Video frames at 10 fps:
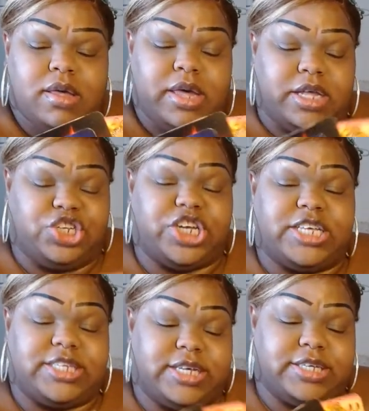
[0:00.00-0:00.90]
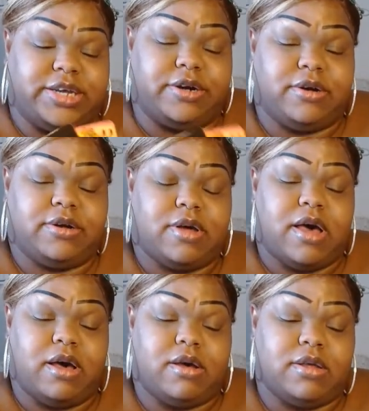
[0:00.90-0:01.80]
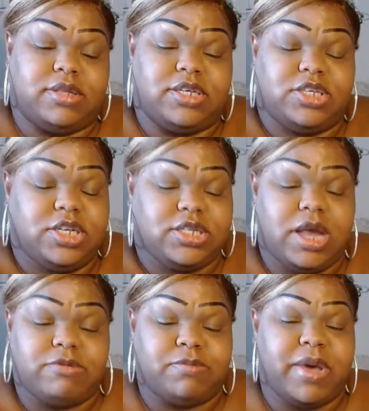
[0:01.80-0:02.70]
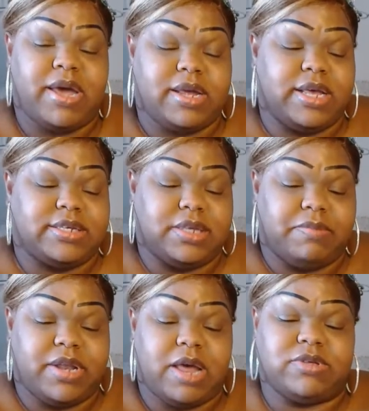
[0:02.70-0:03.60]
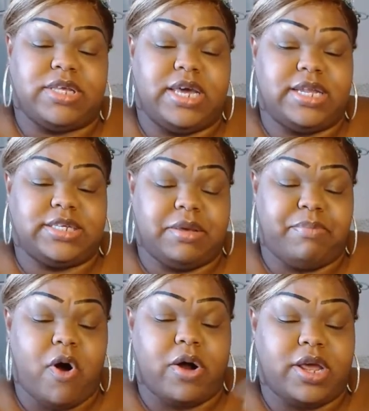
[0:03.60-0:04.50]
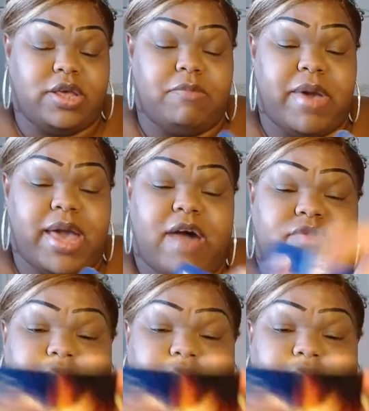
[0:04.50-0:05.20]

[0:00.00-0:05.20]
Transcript: injustice here, uh, decision that was made against them, and they was the innocent party. You may have